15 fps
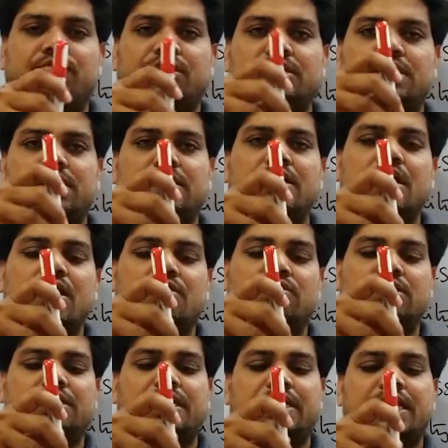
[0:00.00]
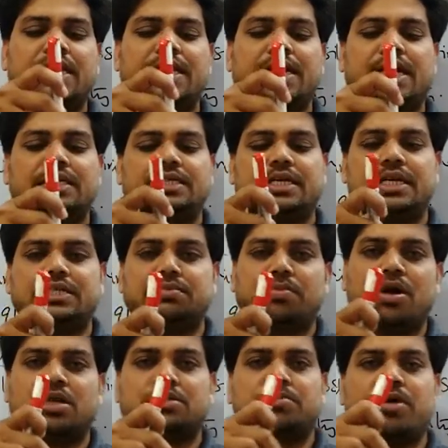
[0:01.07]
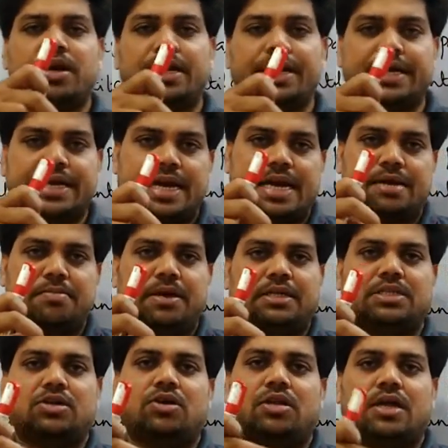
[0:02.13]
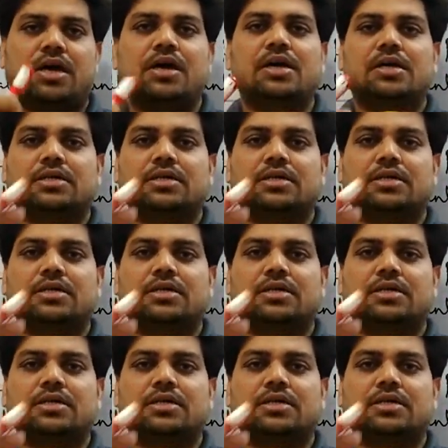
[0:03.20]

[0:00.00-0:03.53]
we generally consider small area elements on the